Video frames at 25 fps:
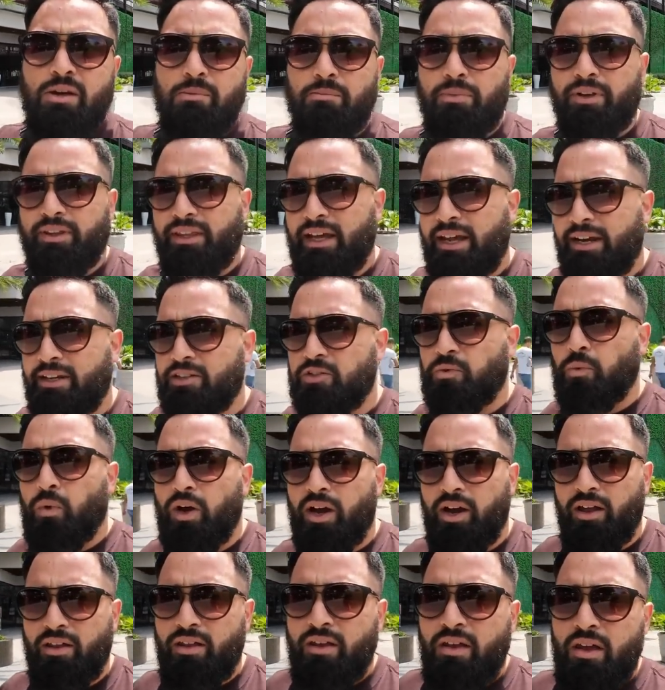but that is
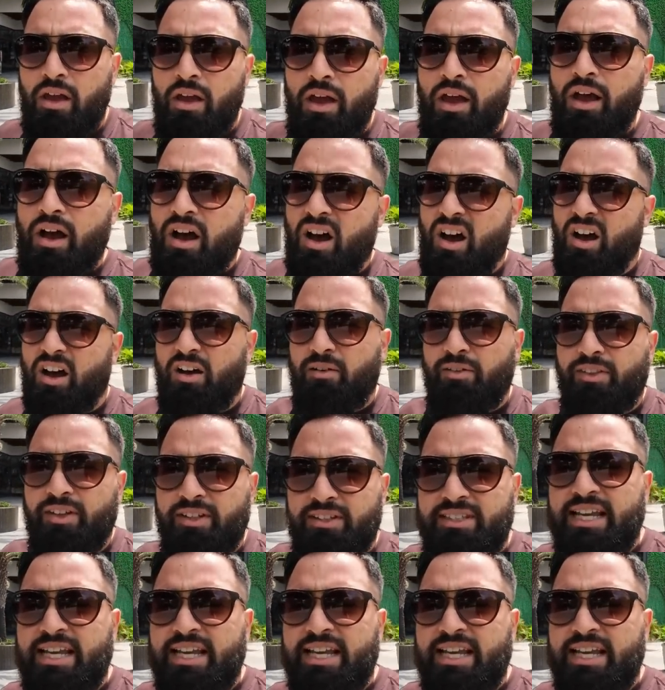what the